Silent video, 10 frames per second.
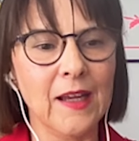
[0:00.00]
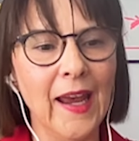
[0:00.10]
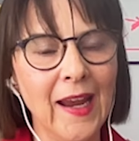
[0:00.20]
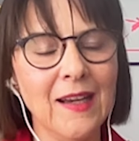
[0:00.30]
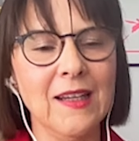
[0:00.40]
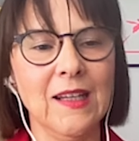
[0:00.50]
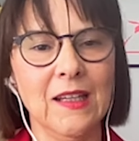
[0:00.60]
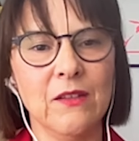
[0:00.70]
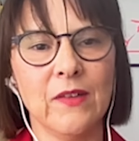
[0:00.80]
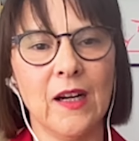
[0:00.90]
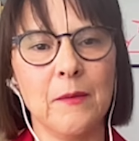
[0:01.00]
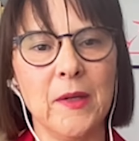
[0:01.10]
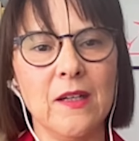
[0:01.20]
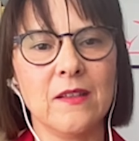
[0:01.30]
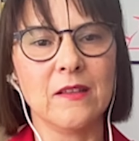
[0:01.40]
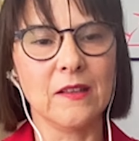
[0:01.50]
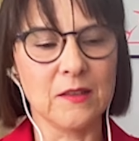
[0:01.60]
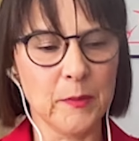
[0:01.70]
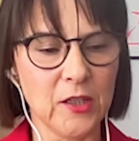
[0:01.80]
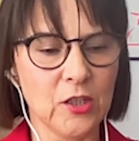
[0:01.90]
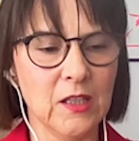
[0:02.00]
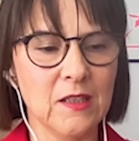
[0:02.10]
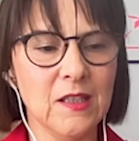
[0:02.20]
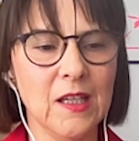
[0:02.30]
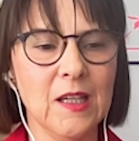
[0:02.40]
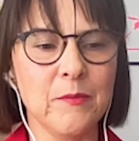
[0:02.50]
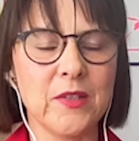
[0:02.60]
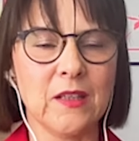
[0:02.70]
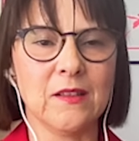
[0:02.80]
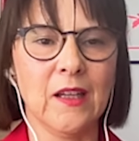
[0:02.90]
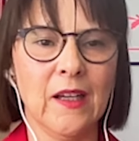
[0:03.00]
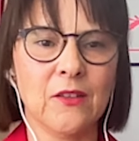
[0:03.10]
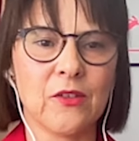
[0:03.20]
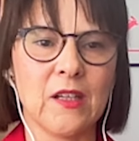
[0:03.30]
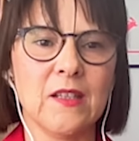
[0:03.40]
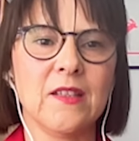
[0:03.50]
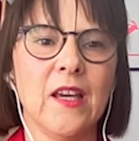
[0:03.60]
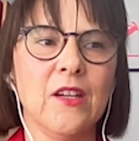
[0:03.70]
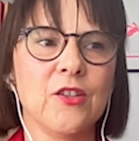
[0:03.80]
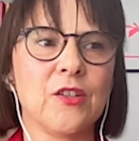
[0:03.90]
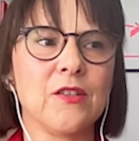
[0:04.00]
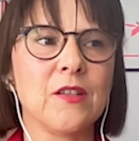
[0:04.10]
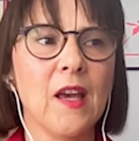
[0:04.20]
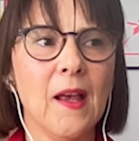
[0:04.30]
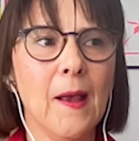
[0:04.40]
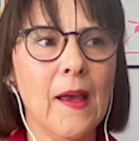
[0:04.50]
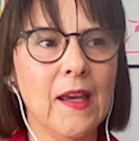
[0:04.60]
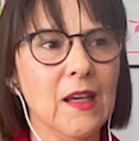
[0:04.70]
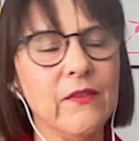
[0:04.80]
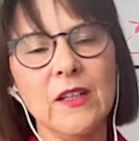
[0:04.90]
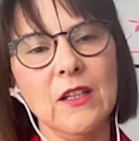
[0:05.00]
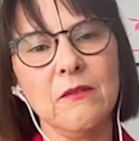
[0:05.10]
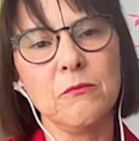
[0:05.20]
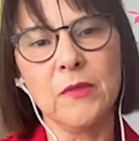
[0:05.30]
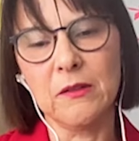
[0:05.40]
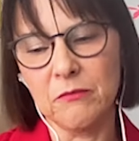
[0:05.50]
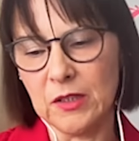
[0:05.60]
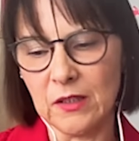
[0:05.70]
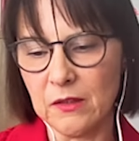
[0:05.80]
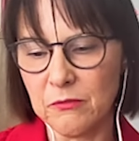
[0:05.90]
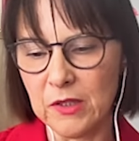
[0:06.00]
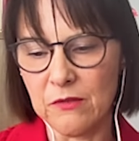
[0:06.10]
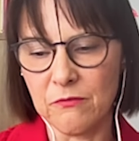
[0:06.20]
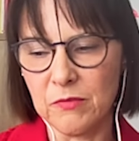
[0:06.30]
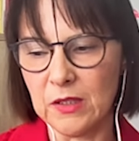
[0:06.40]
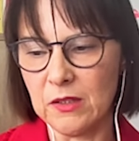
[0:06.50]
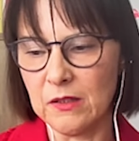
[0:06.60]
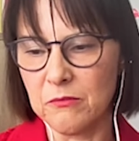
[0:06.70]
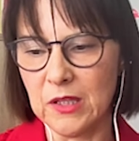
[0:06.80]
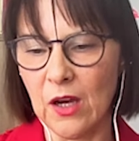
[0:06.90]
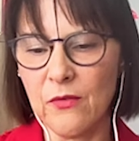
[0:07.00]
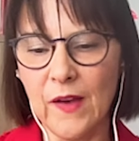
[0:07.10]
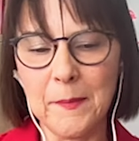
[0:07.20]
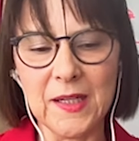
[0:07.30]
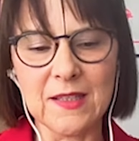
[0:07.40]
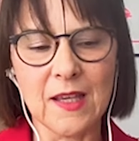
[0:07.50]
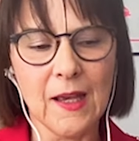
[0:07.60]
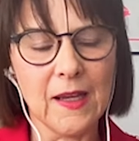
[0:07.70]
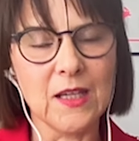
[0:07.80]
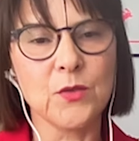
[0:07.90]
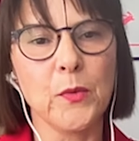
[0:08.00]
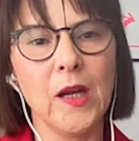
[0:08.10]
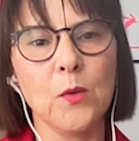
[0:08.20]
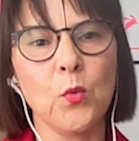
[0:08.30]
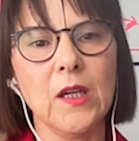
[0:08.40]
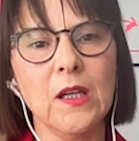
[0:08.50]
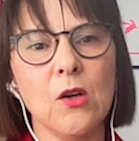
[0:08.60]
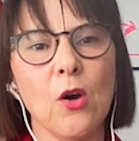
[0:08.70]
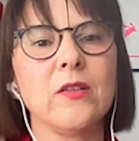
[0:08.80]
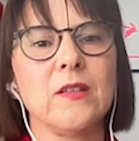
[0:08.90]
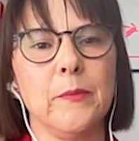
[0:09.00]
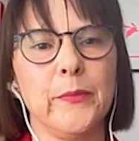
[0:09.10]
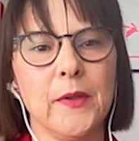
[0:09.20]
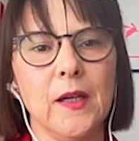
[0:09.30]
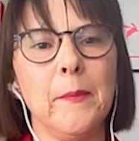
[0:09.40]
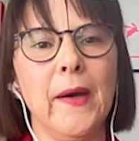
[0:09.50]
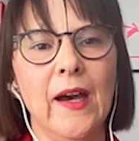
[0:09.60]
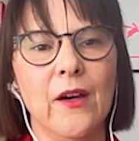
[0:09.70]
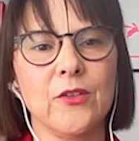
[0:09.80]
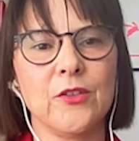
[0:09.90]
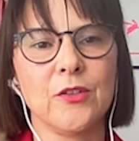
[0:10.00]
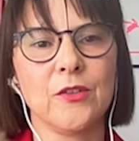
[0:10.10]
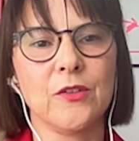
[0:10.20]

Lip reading: any environment, especially in teams and organizations, even with our families, is when we gossip about